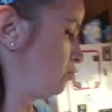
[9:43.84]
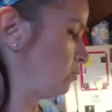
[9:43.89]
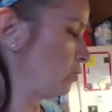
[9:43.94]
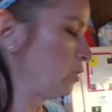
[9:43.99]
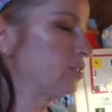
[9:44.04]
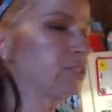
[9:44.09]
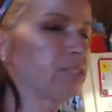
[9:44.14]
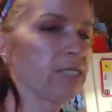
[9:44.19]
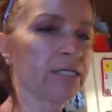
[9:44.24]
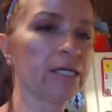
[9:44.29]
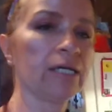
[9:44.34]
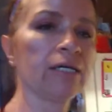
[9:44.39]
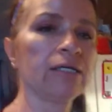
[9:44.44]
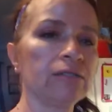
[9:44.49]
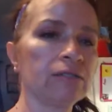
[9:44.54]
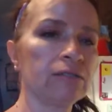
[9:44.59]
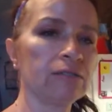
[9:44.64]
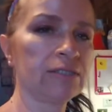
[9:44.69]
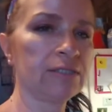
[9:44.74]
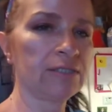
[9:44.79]
once I get
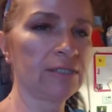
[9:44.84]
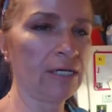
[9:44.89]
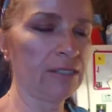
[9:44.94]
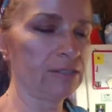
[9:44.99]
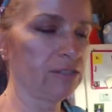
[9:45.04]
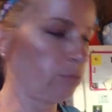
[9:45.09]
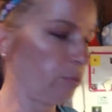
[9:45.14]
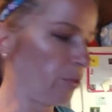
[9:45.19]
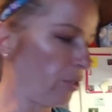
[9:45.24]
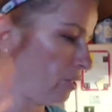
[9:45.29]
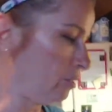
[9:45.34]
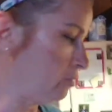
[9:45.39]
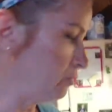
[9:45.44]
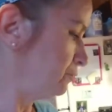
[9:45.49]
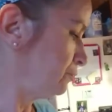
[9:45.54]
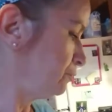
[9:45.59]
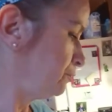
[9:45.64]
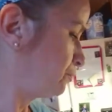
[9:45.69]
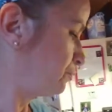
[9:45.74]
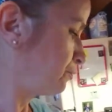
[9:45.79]
the sides
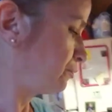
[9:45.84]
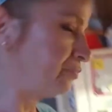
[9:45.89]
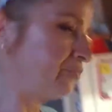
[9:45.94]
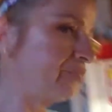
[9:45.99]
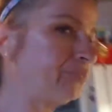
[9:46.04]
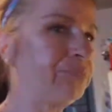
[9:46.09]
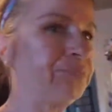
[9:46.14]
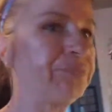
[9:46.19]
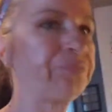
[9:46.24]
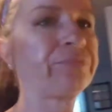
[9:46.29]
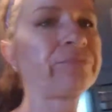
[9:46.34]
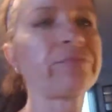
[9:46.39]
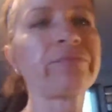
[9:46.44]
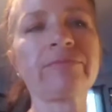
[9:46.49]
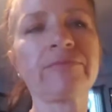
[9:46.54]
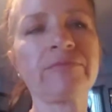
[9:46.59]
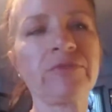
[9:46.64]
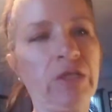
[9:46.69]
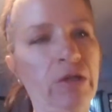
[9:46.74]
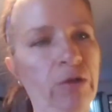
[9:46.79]
brown.
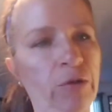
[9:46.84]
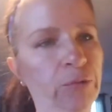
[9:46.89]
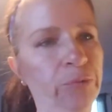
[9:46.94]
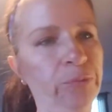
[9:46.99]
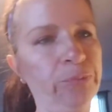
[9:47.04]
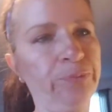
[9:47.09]
So